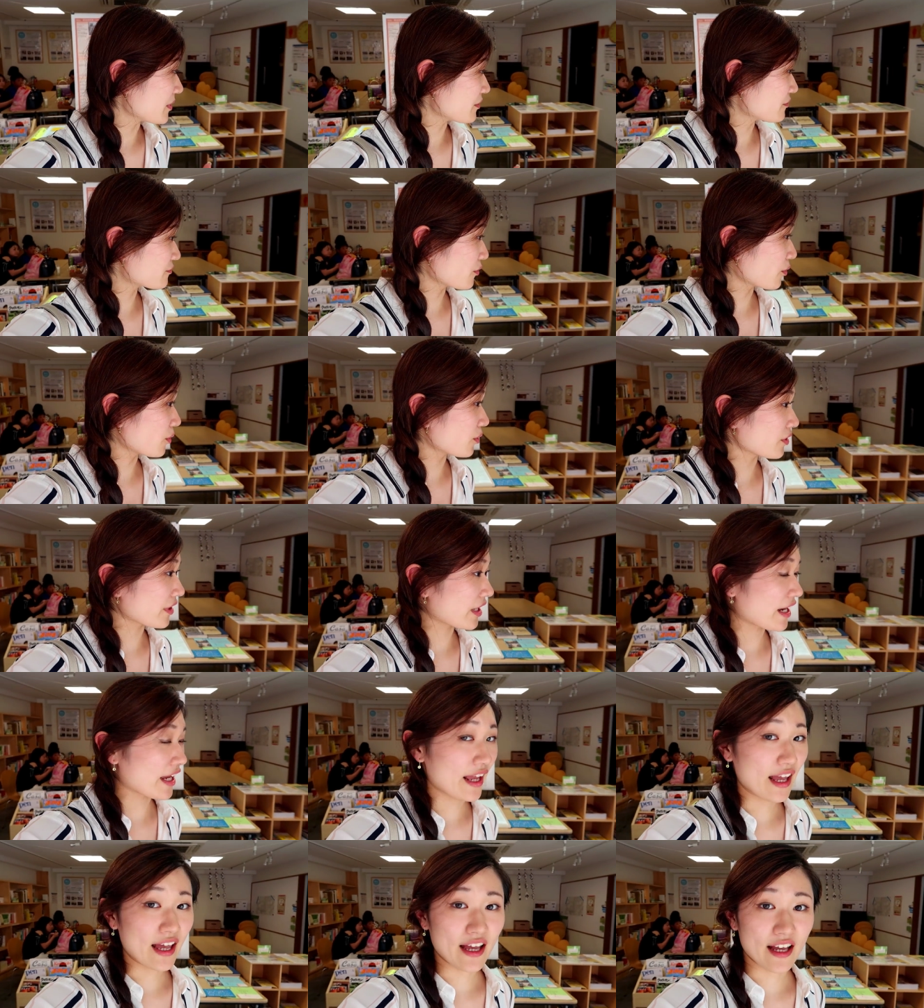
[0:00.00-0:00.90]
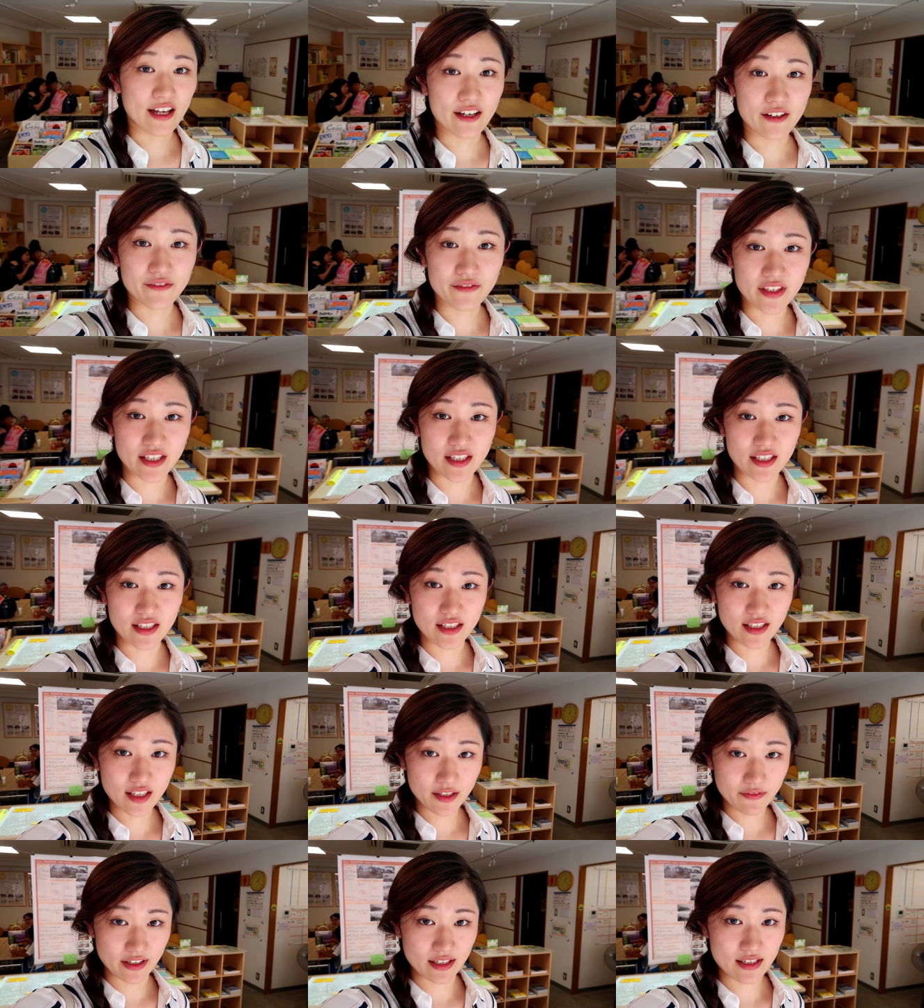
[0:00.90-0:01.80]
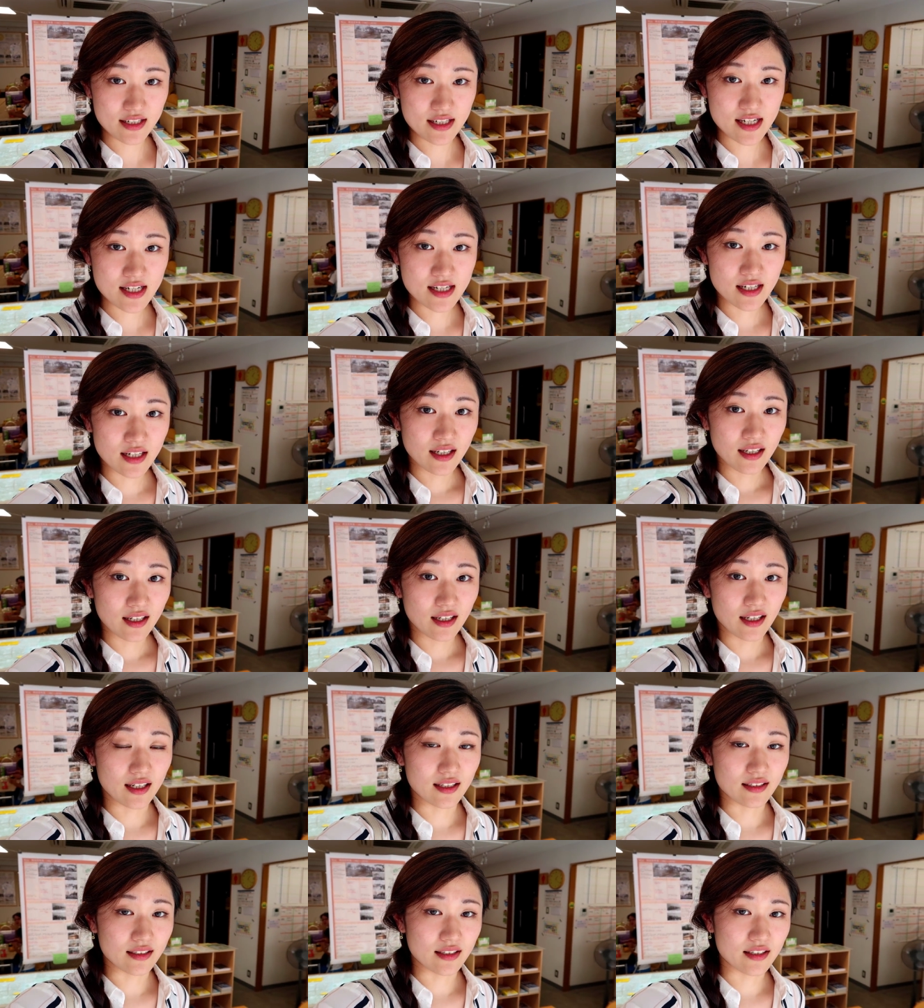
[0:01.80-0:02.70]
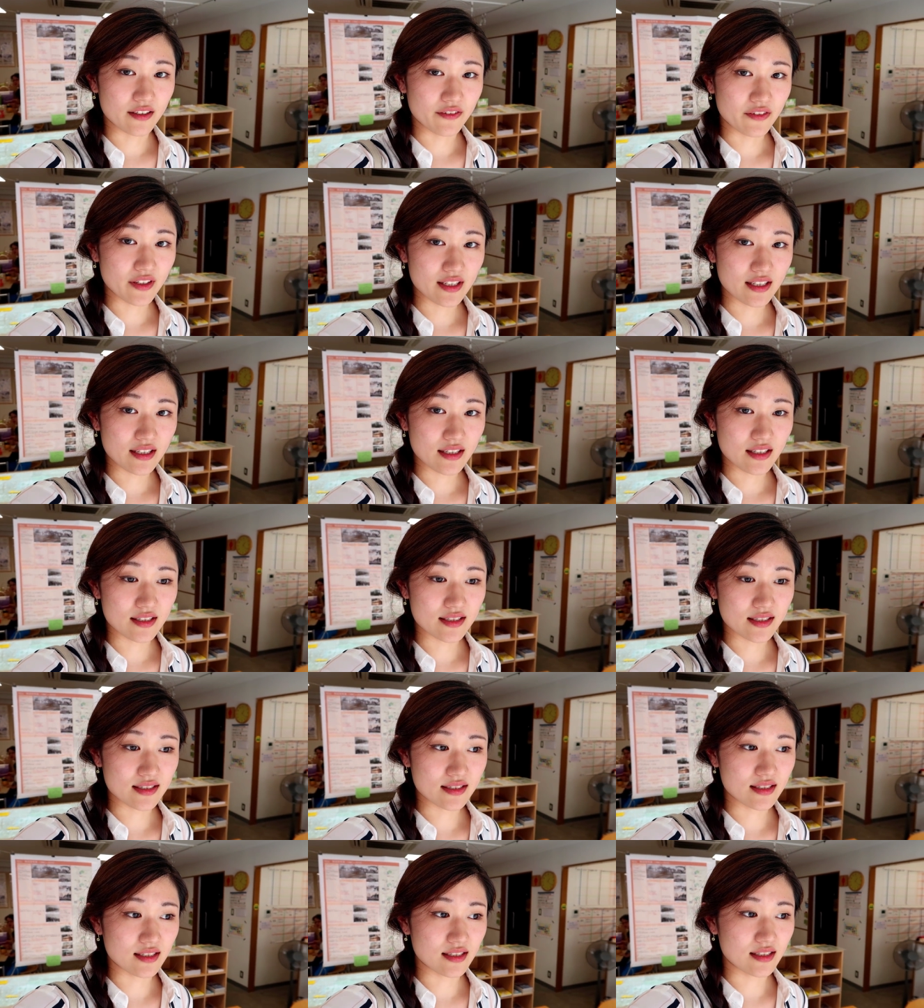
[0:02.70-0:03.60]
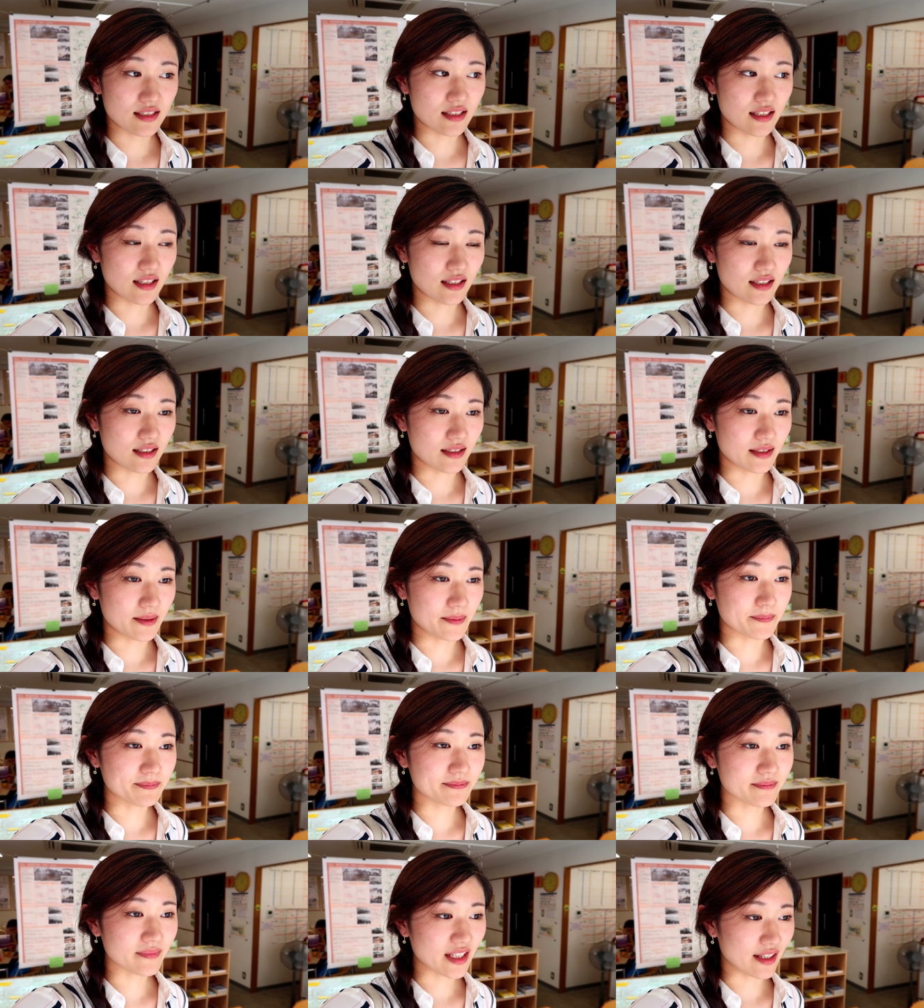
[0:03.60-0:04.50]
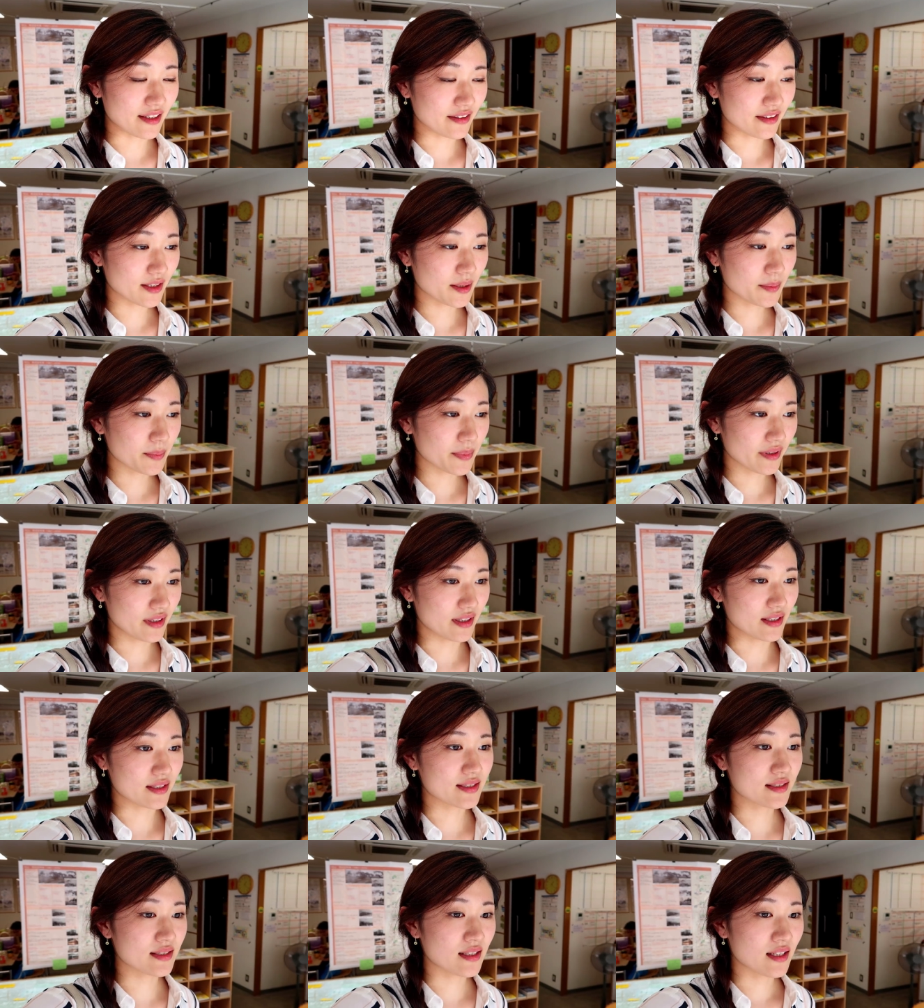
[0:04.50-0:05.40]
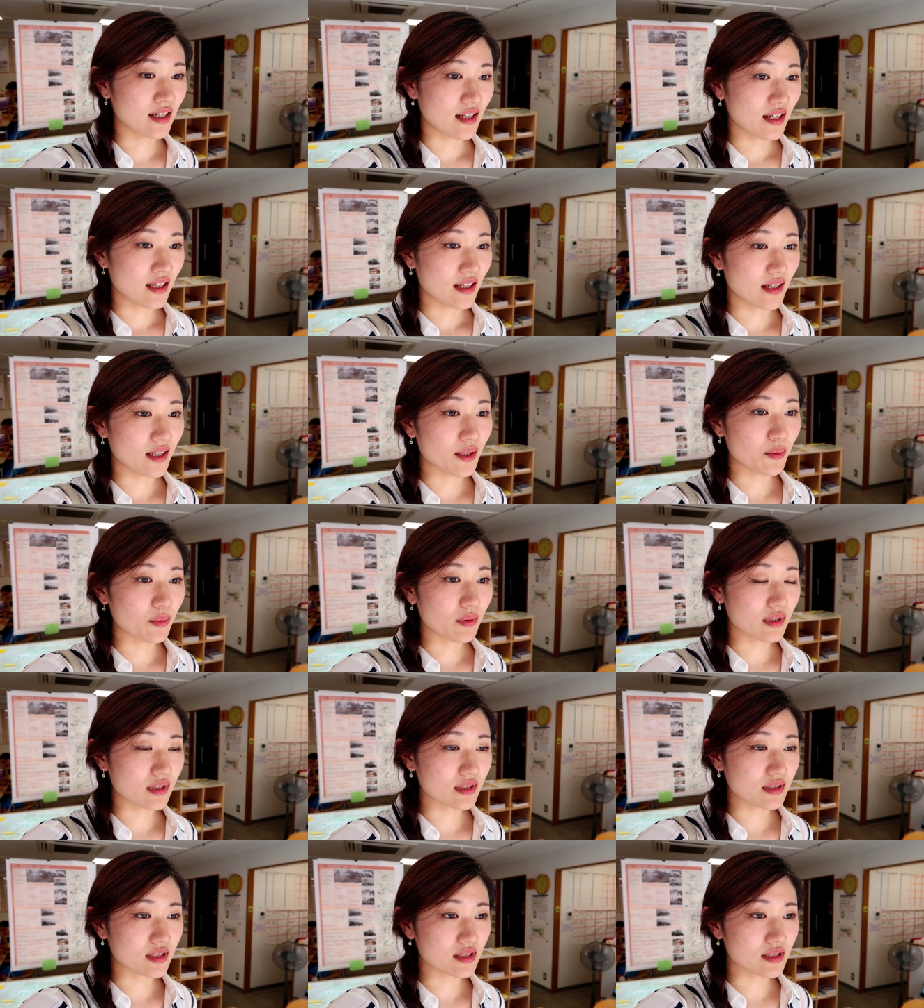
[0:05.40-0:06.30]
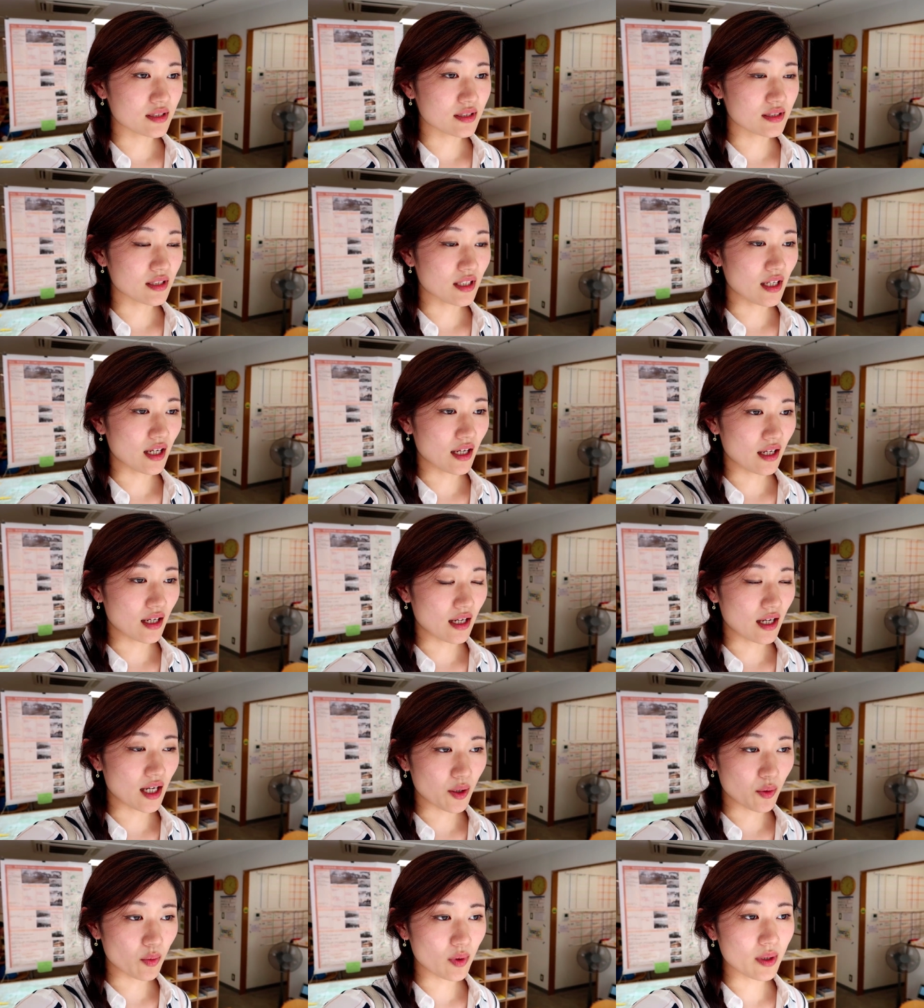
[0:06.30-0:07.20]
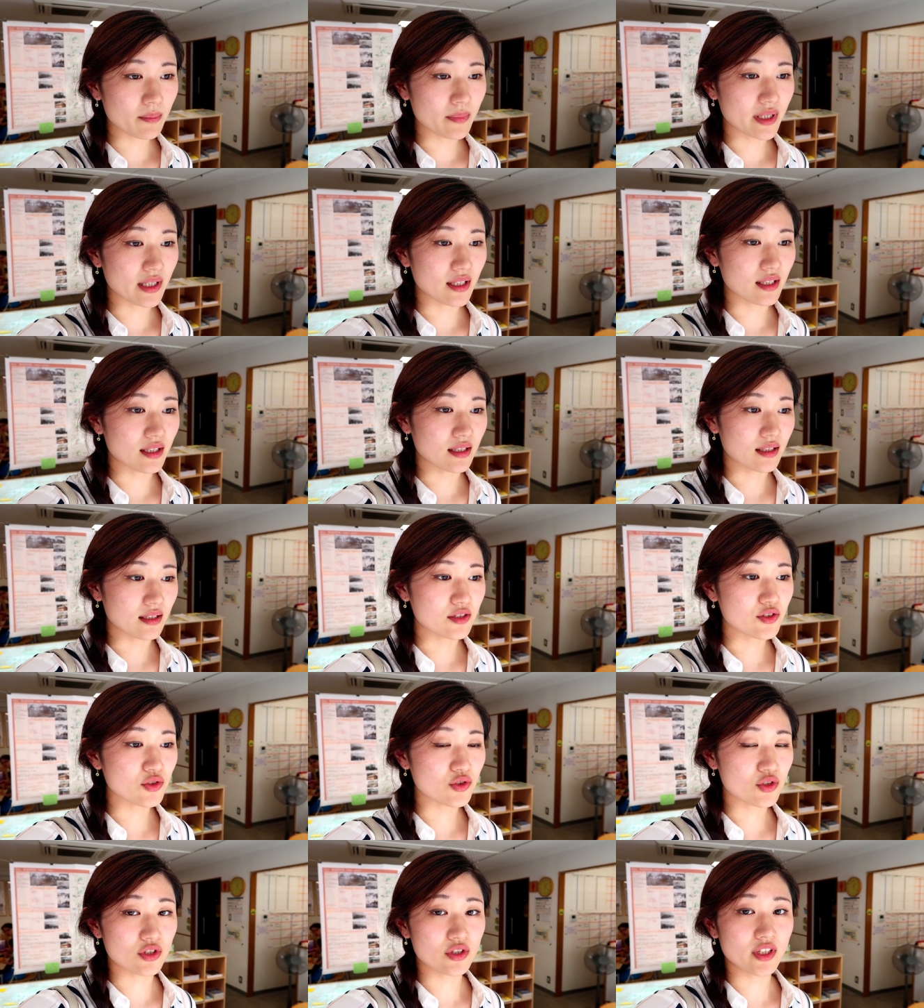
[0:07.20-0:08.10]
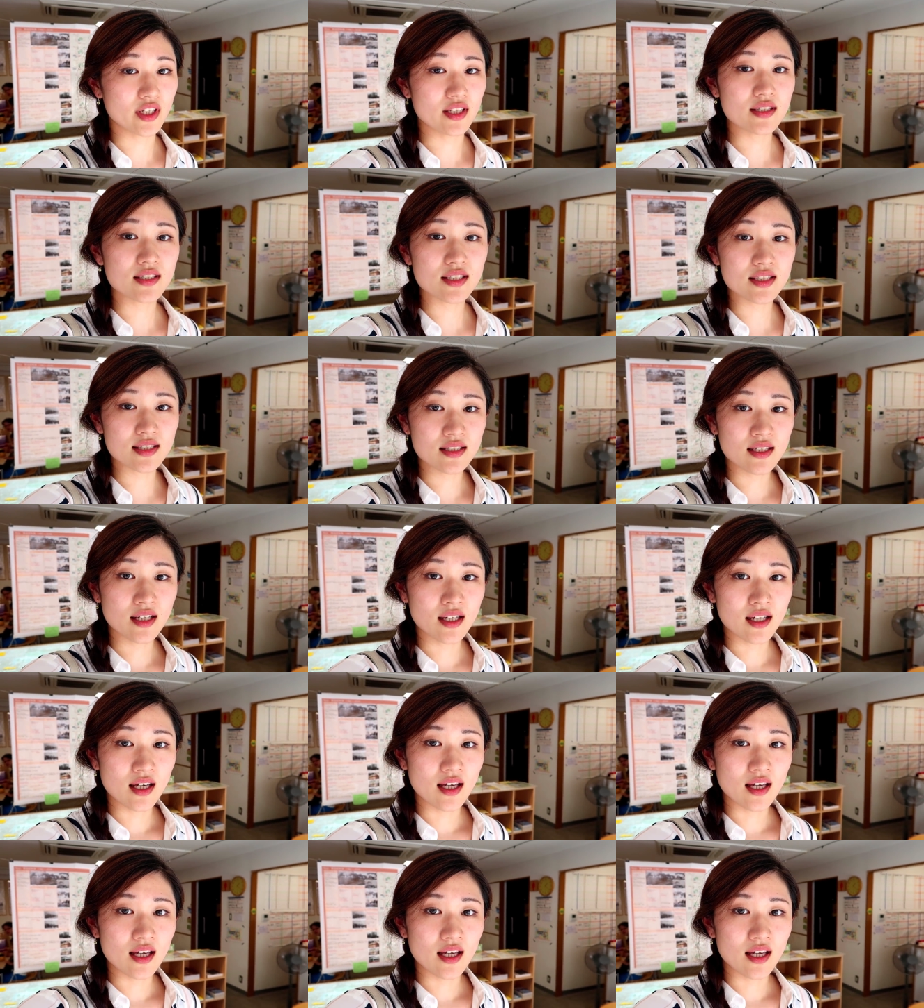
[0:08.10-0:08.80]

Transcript: before I have the event. And the event is the, um, how can I put this? I want, I want my students